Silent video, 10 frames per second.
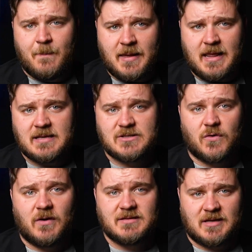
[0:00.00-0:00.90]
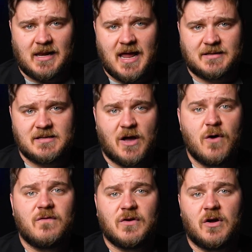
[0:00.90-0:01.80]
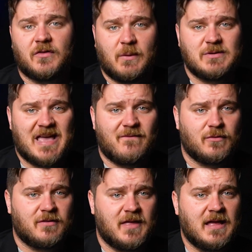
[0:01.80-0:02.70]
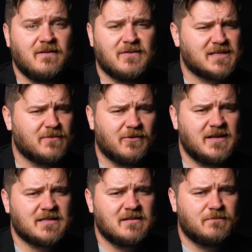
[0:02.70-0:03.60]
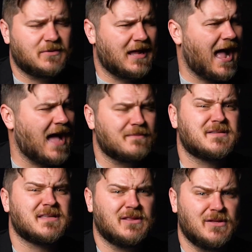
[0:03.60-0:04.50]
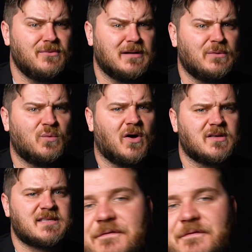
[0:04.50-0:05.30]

many historians and collectors overlook that it was ever a thing for some reason, but it absolutely was.